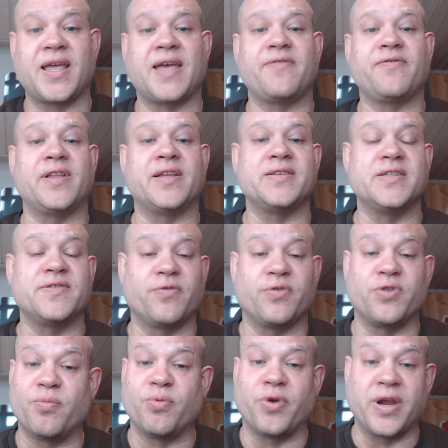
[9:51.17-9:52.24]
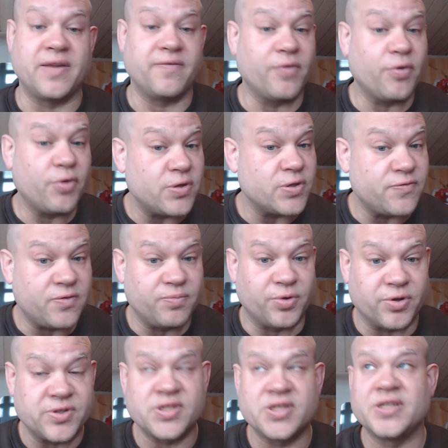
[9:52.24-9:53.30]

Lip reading: Lessons for the Brain. Very useful books.